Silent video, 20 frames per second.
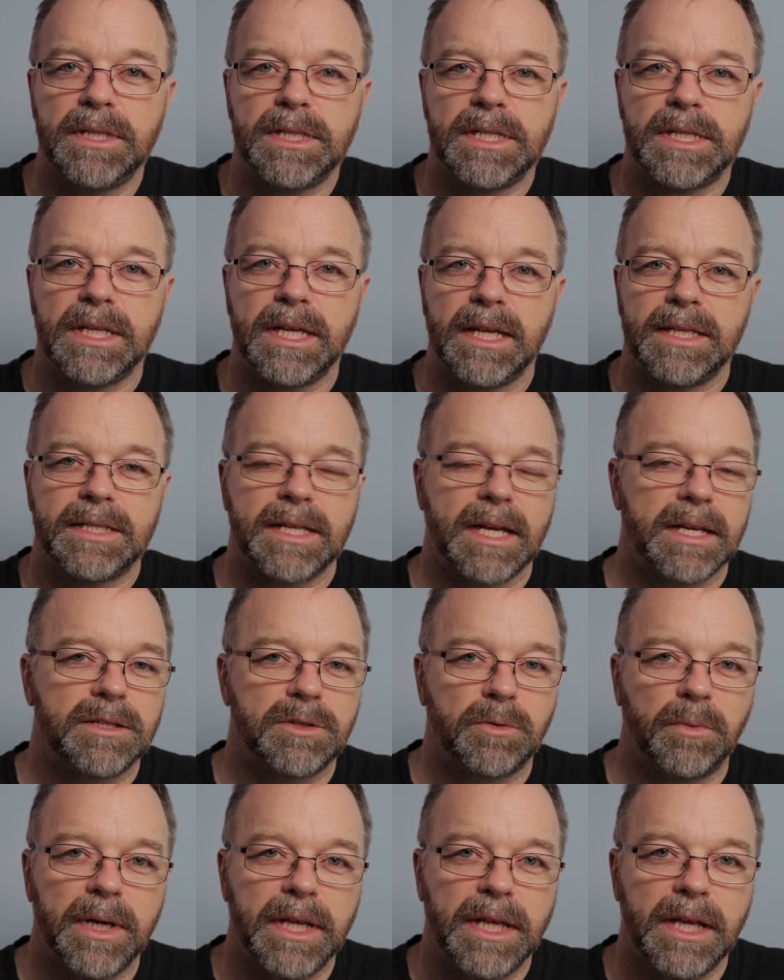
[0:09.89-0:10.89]
She is a
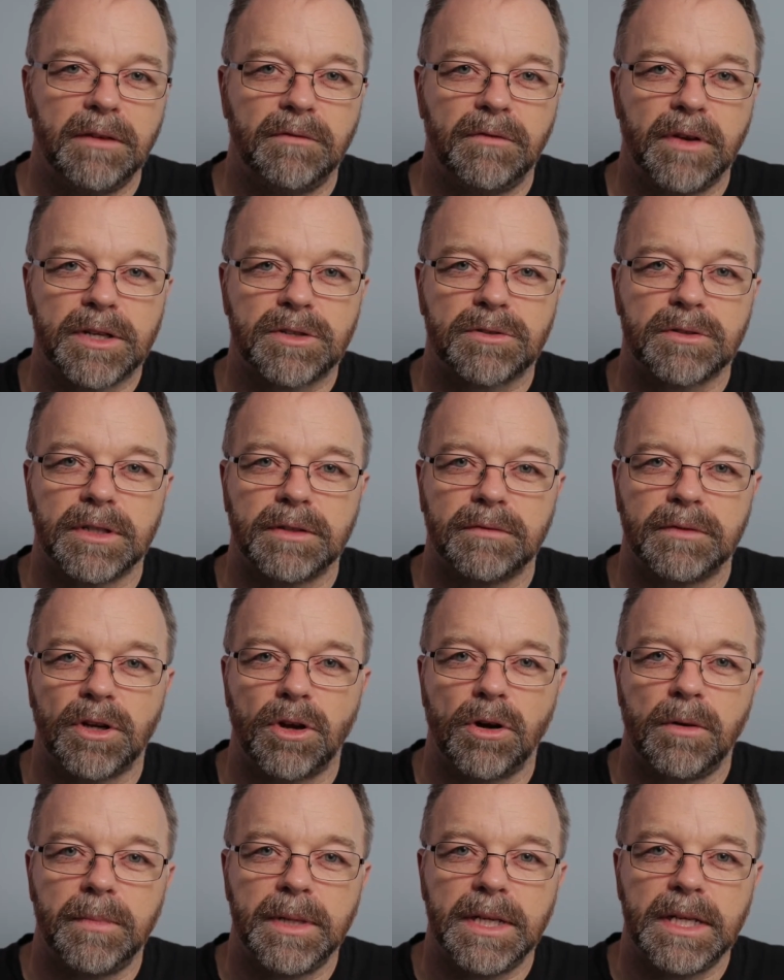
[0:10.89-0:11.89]
20-year veteran of the
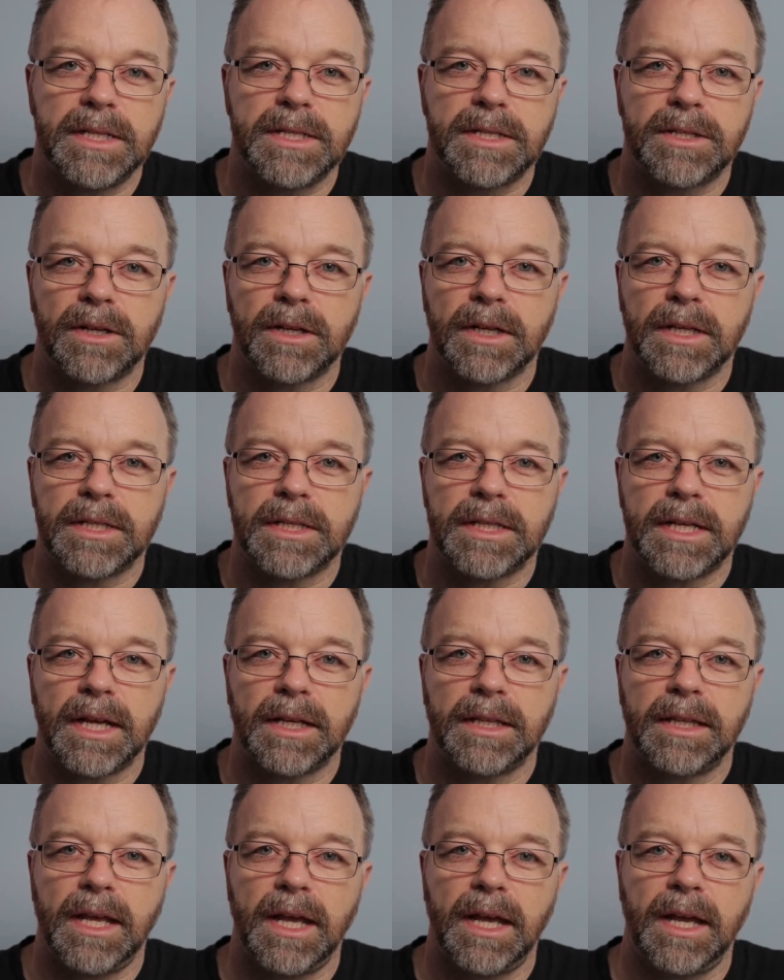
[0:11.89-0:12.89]
comedy circuit
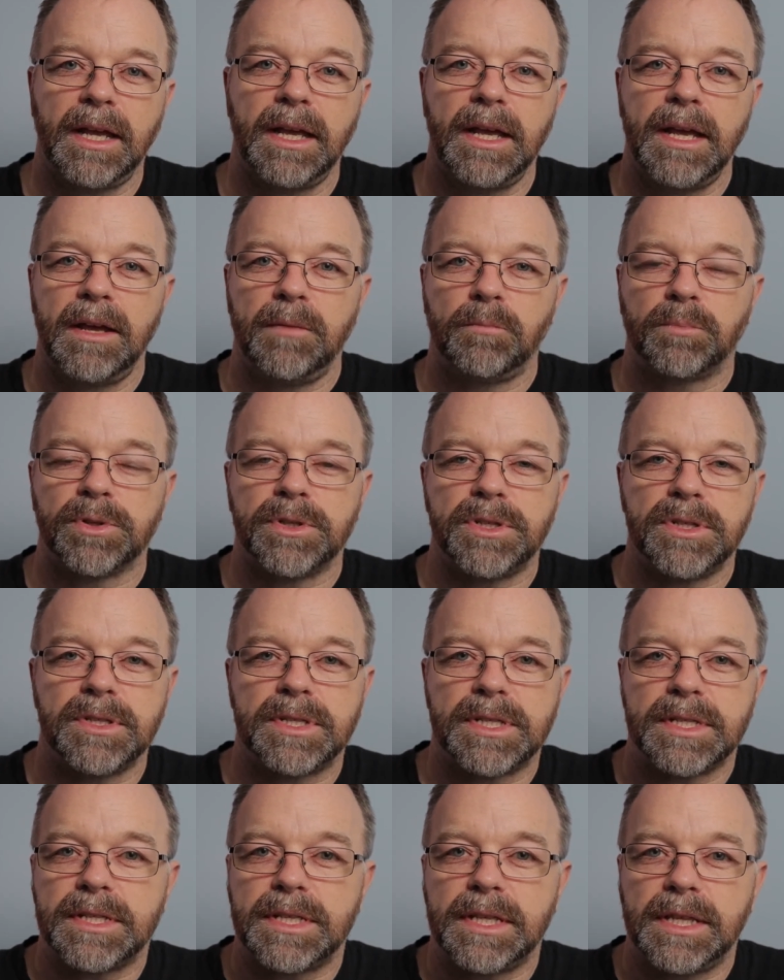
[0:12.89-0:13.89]
down there,
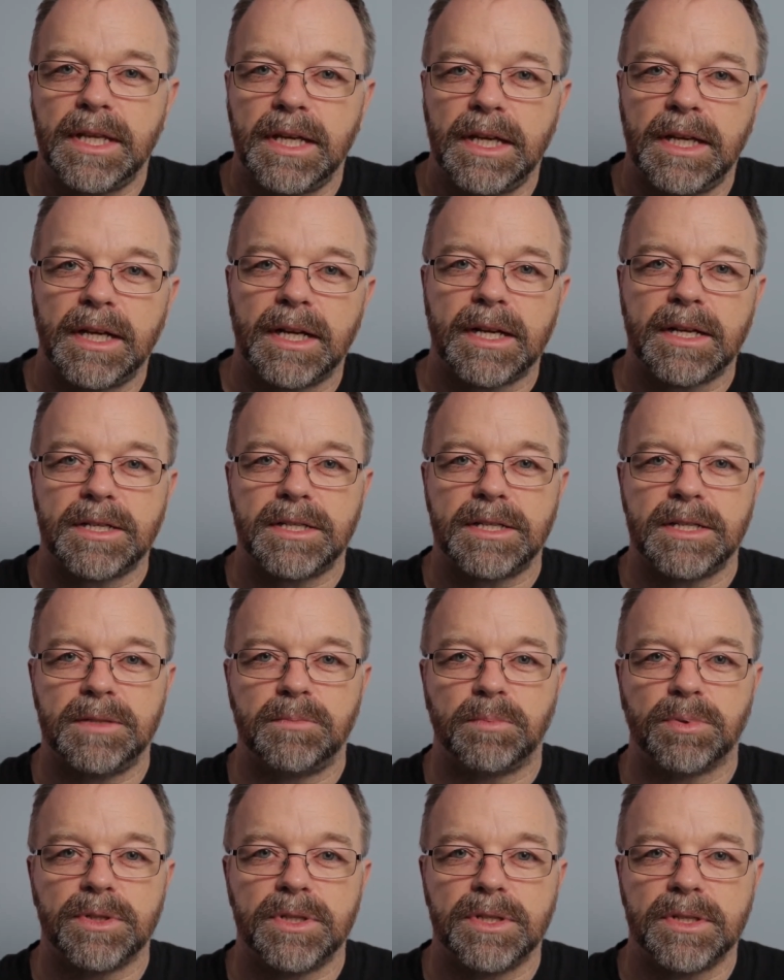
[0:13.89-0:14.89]
produces theatre, she's
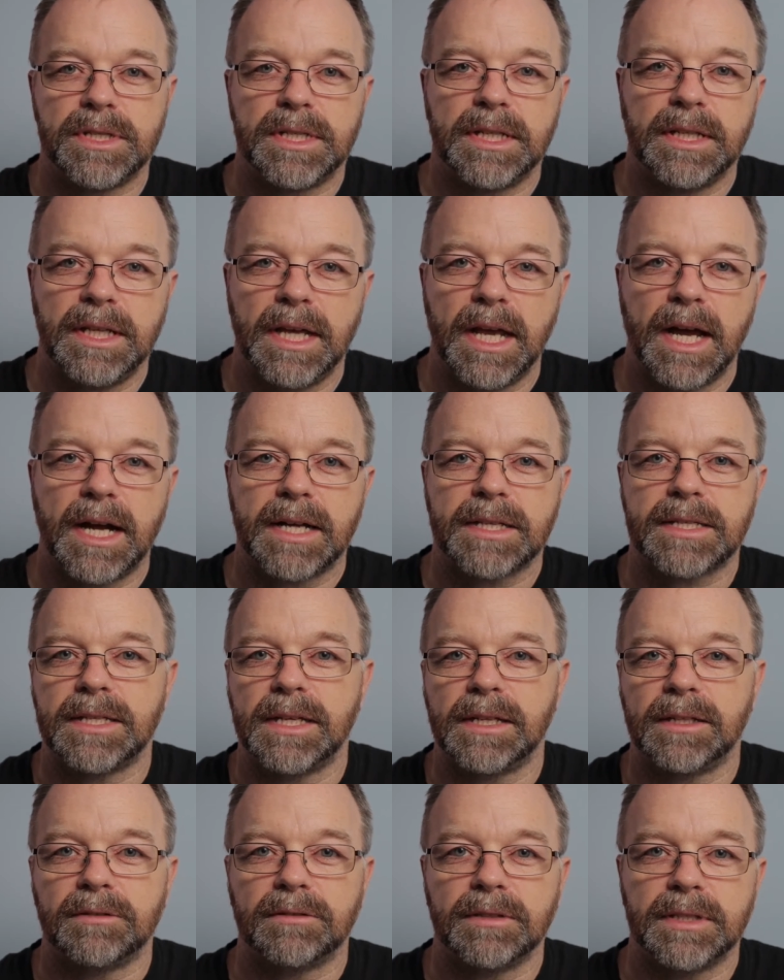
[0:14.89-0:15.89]
produced in the Arts
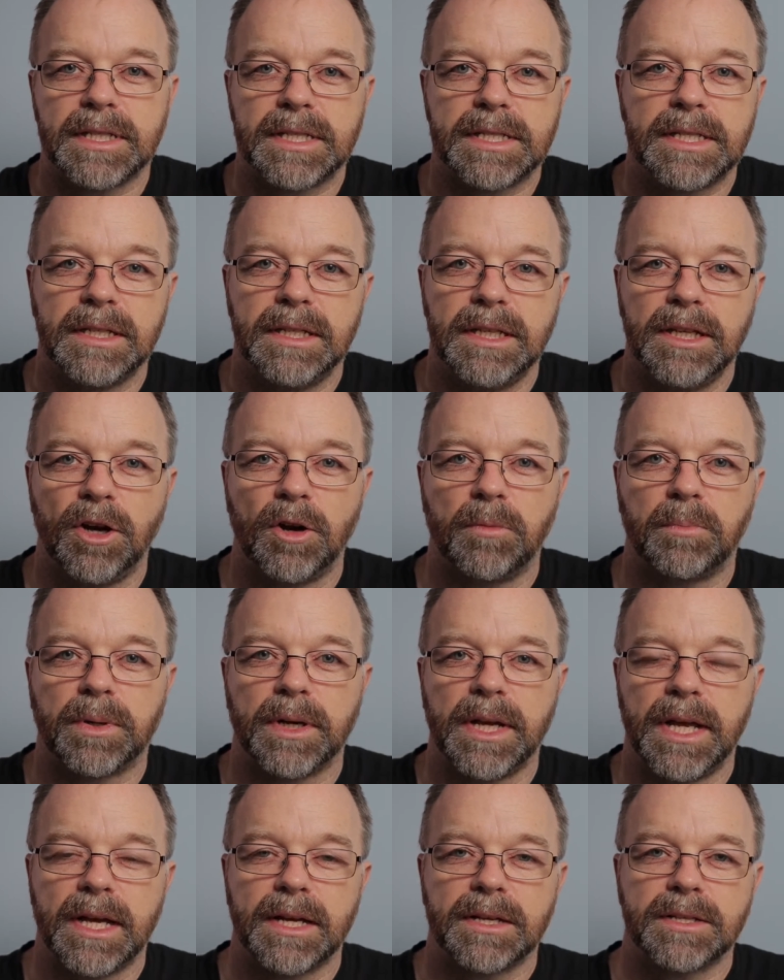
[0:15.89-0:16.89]
Centre and the Sydney Opera
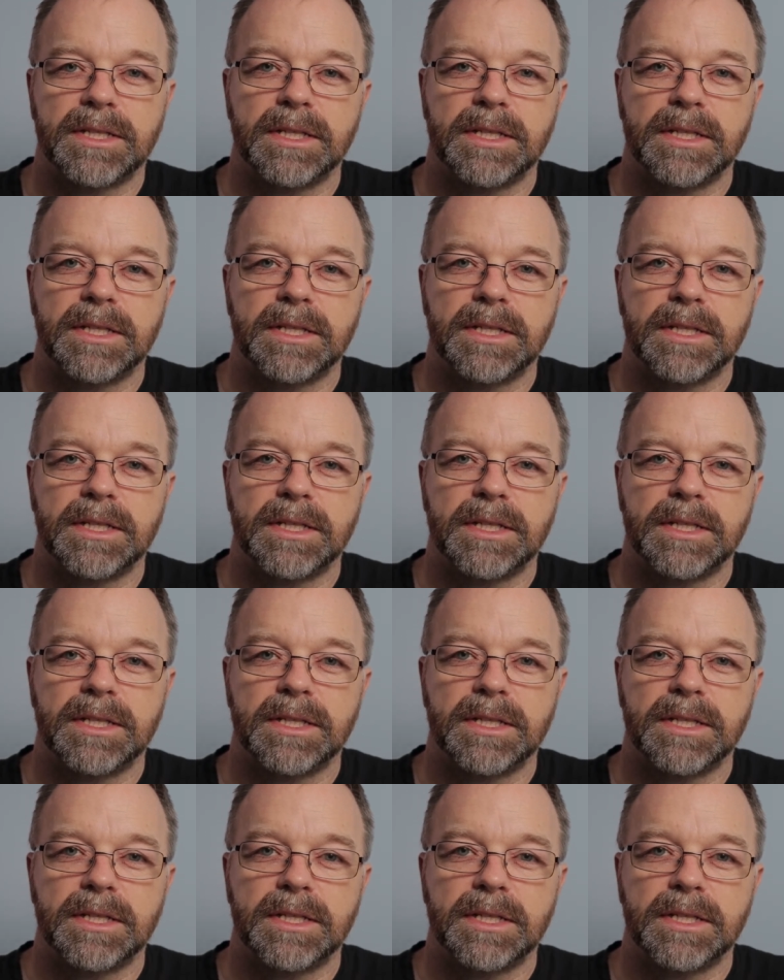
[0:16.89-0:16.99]
House.